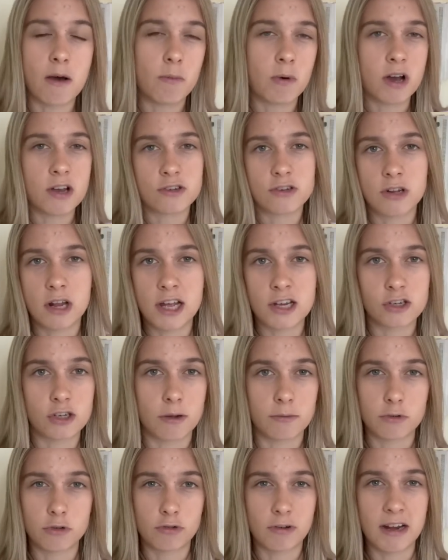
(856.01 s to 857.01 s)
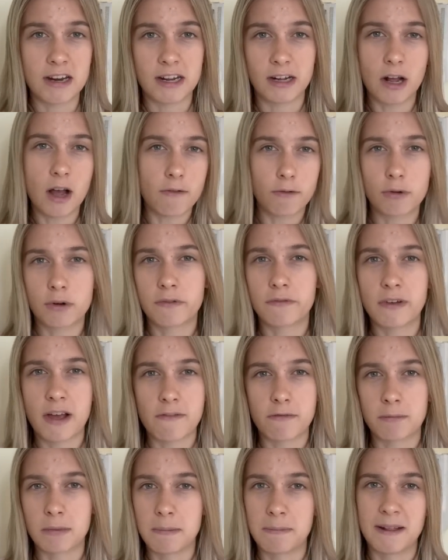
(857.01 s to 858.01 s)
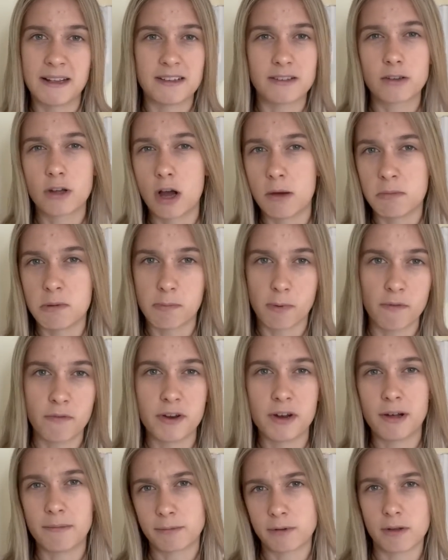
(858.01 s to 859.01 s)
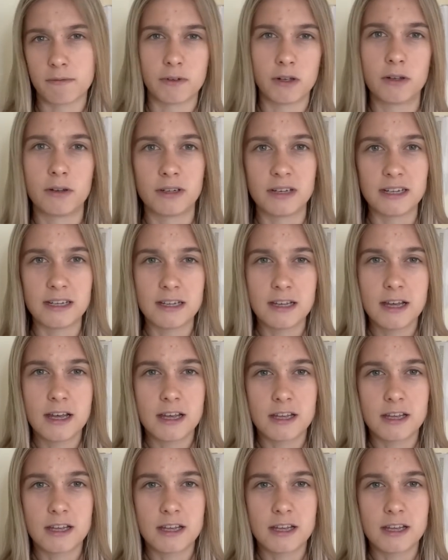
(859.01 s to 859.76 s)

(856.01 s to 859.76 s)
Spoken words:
Why should I show up to training? I've got to fight for my place. Can't be bothered. I'm Cavani.